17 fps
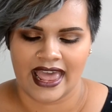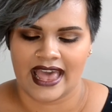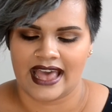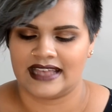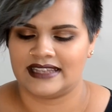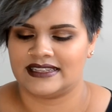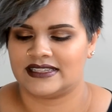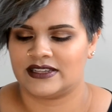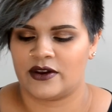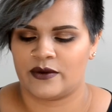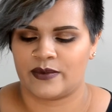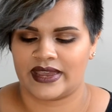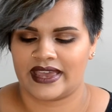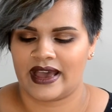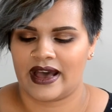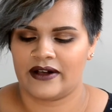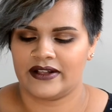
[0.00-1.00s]
And so
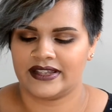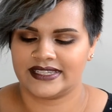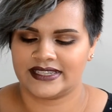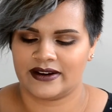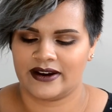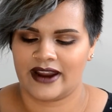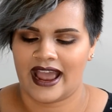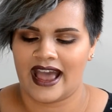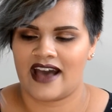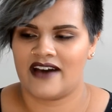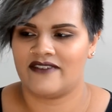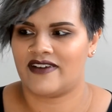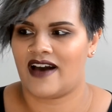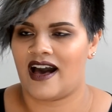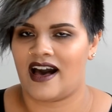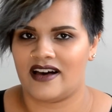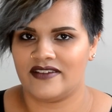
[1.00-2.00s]
we also have
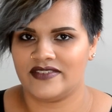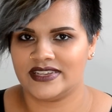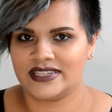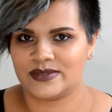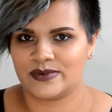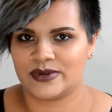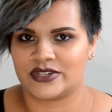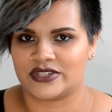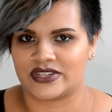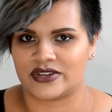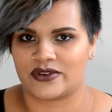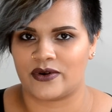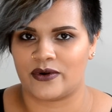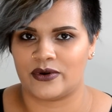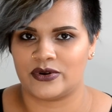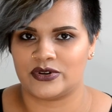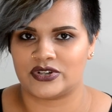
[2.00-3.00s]
Harvest, which is a
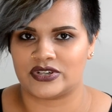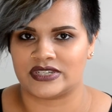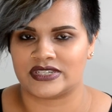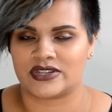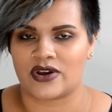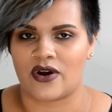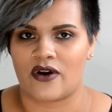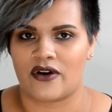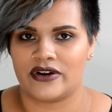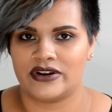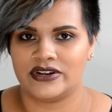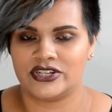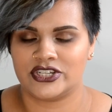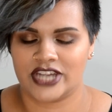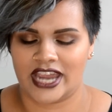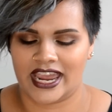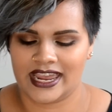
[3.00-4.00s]
gorgeous orange
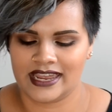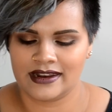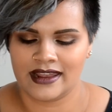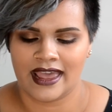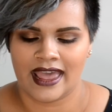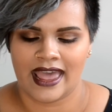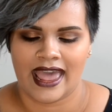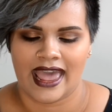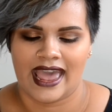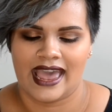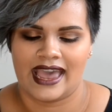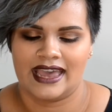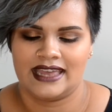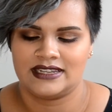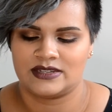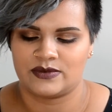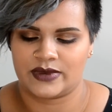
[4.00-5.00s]
shade,
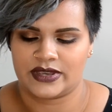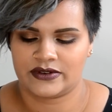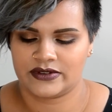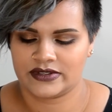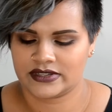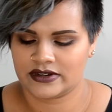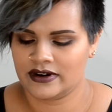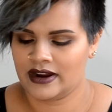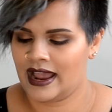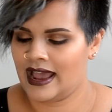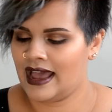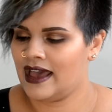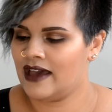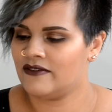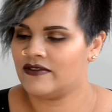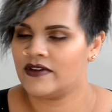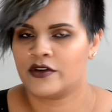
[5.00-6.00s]
and we also
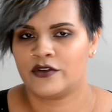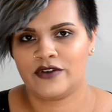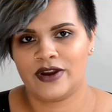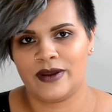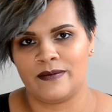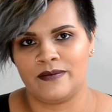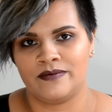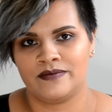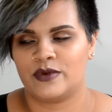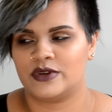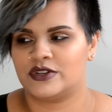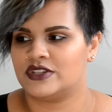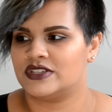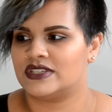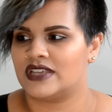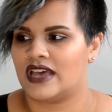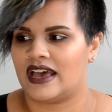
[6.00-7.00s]
have Grim, which
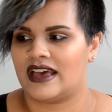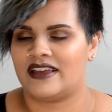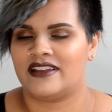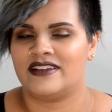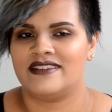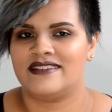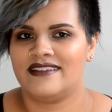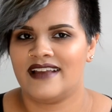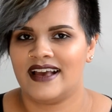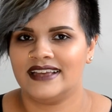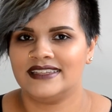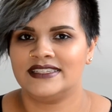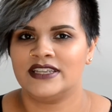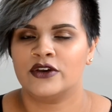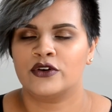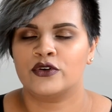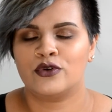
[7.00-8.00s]
is a
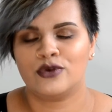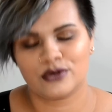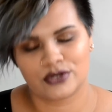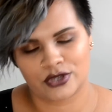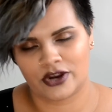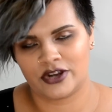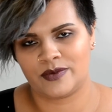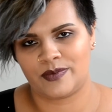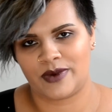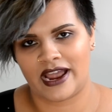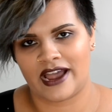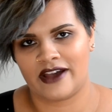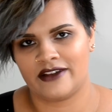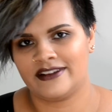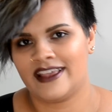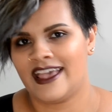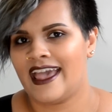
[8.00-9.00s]
nice cool toned brown,